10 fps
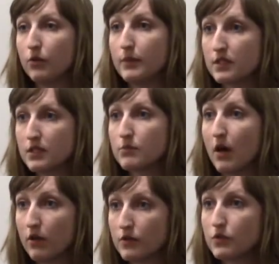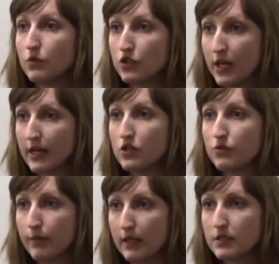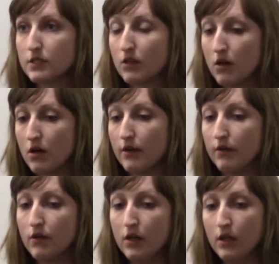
business models will change based on